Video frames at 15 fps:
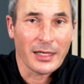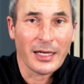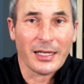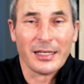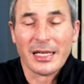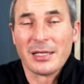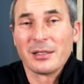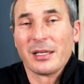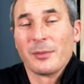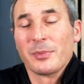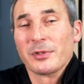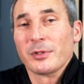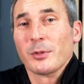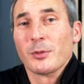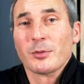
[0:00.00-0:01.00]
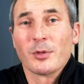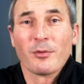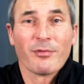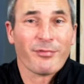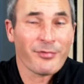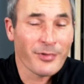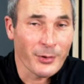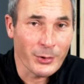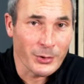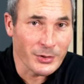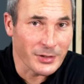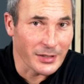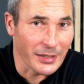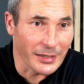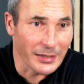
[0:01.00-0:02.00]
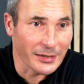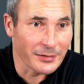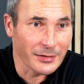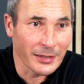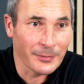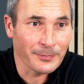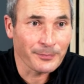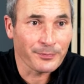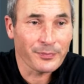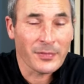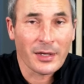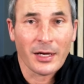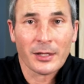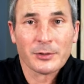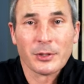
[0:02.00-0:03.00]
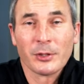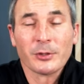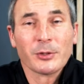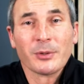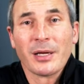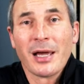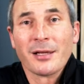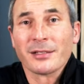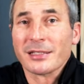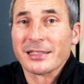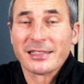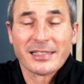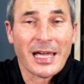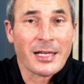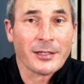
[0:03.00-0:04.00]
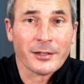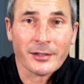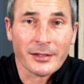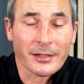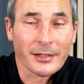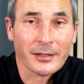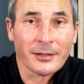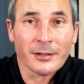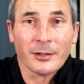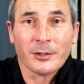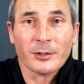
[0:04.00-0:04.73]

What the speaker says: and 8 episodes on Thursday, and then I turned around on Saturday,